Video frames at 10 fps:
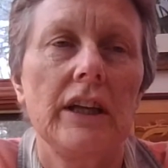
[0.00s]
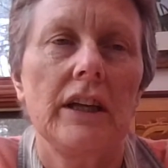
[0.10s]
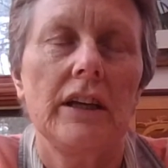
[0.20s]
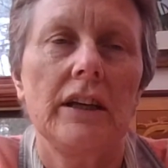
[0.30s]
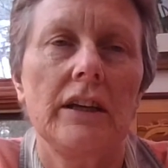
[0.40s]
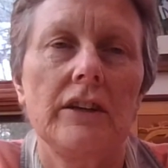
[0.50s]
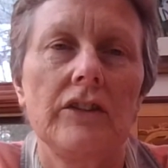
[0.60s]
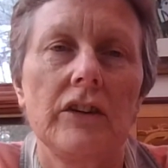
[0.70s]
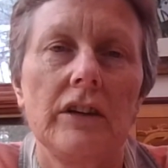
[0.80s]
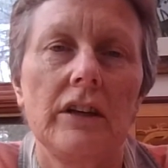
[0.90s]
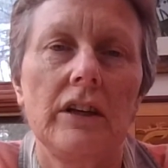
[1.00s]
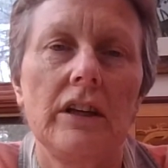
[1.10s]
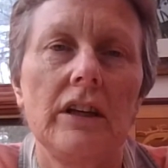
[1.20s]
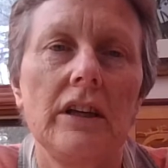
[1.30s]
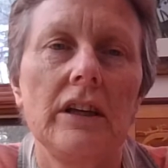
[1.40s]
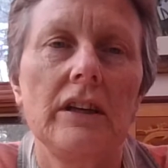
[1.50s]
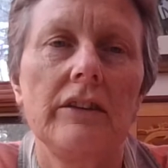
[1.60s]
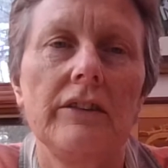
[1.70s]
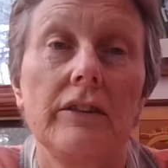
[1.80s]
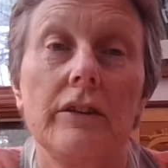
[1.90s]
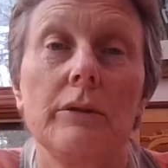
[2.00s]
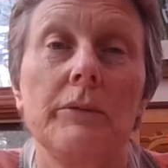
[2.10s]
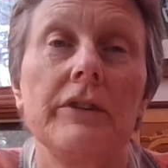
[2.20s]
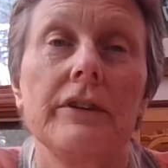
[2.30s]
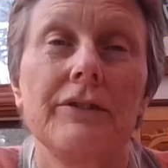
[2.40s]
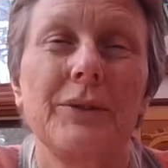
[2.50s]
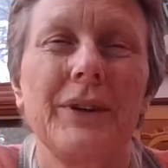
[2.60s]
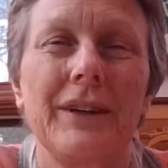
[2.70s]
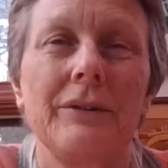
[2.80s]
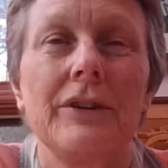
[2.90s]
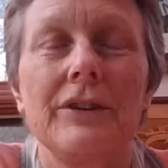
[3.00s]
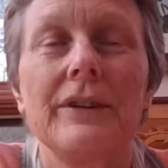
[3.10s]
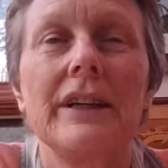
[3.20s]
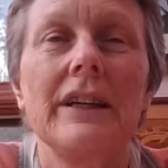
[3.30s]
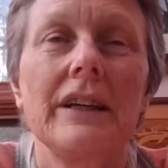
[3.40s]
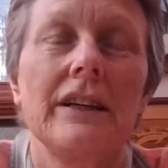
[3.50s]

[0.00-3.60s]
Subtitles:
and he observed what they were doing,